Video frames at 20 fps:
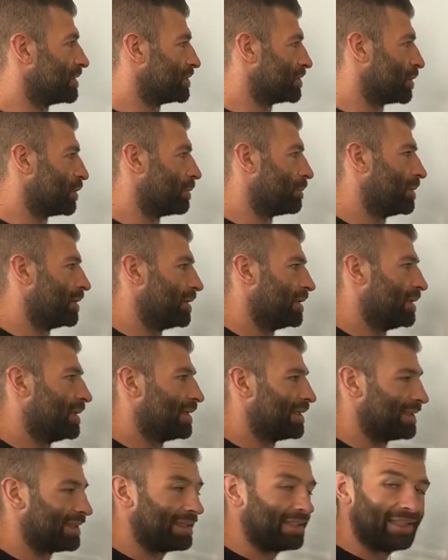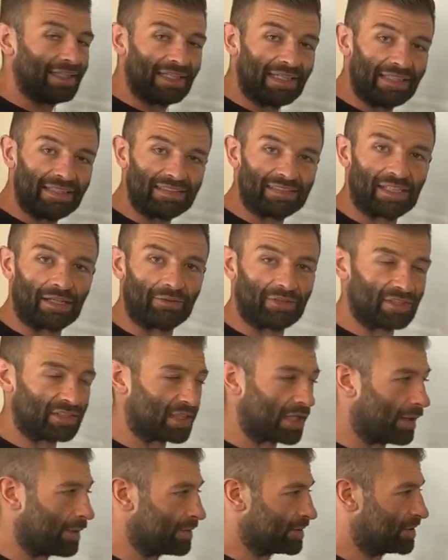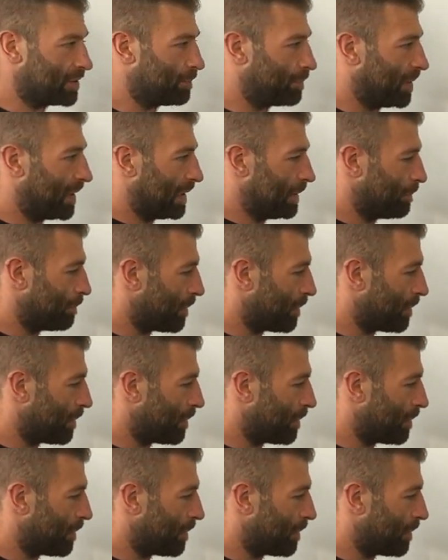job, the easier it's going to be.